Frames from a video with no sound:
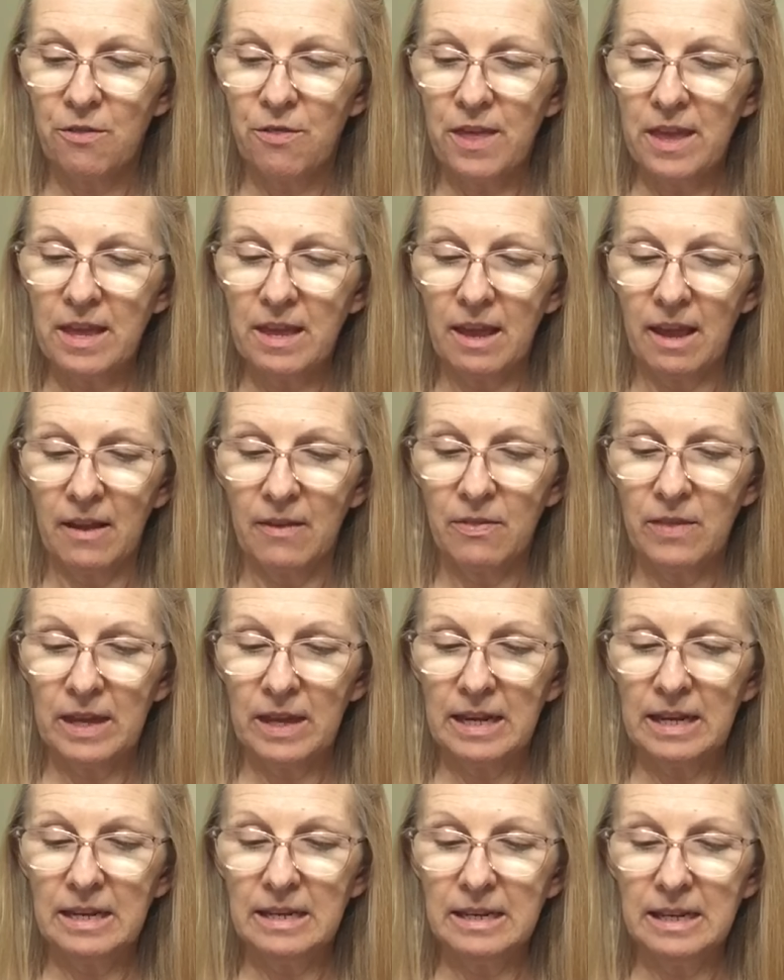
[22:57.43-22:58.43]
thinking
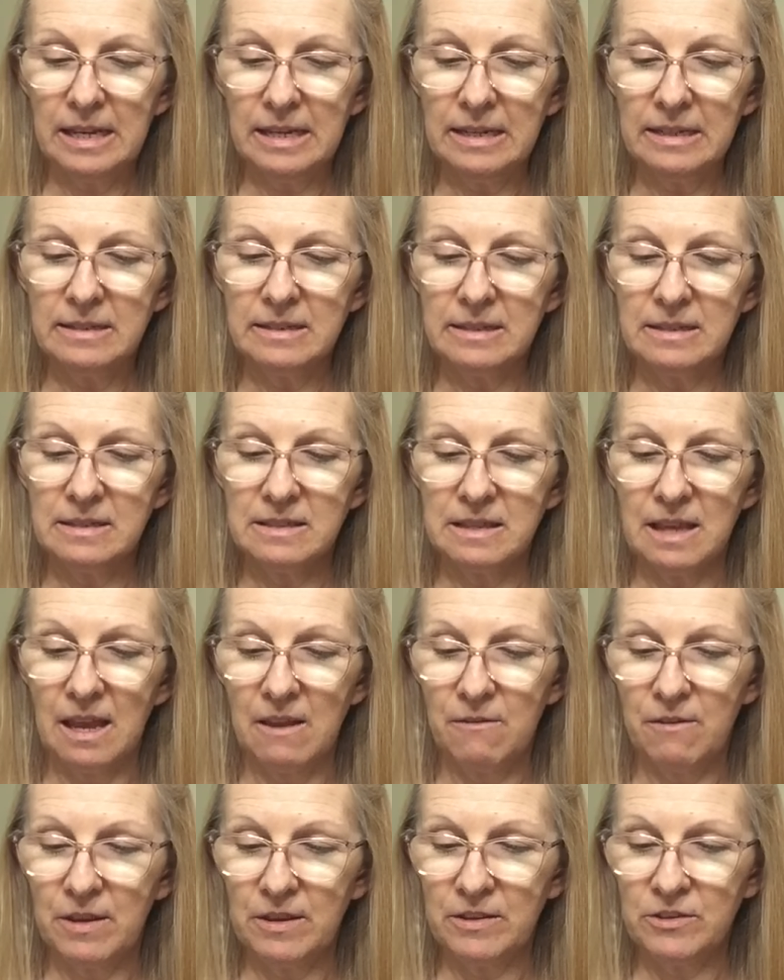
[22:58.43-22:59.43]
that he needed to
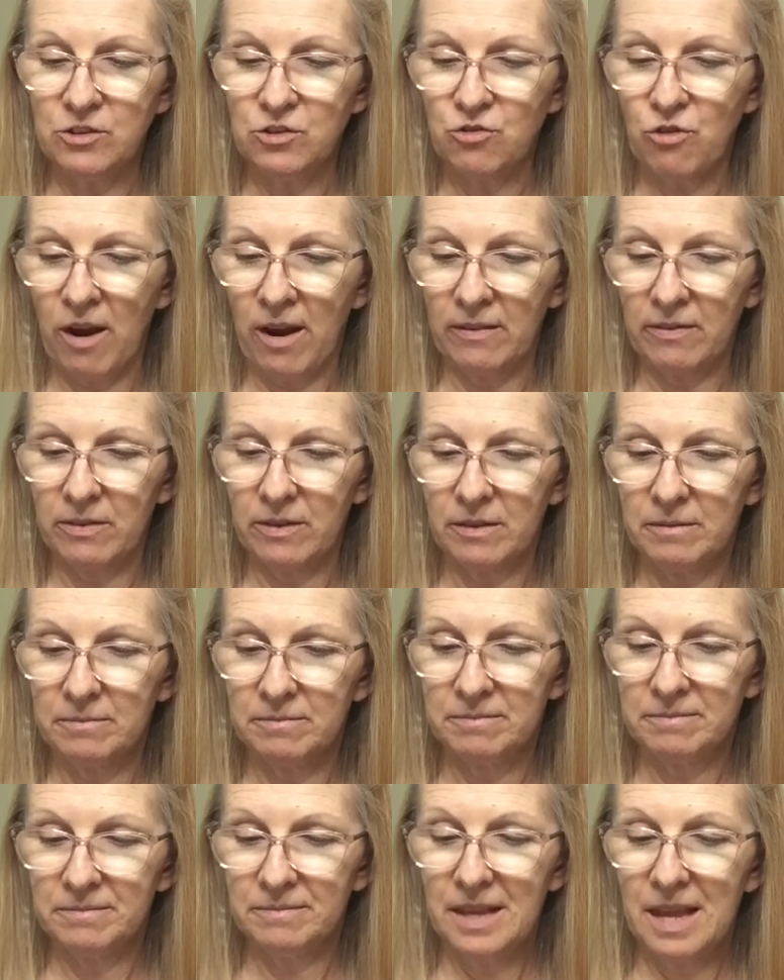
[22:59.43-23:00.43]
save his strength.
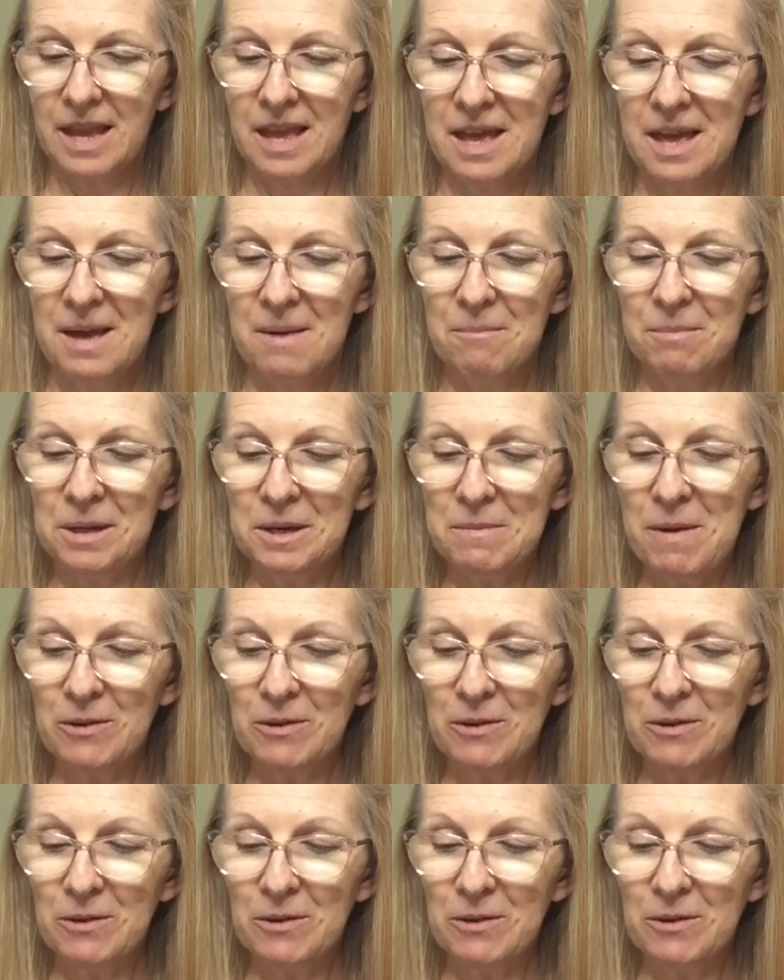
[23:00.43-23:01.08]
But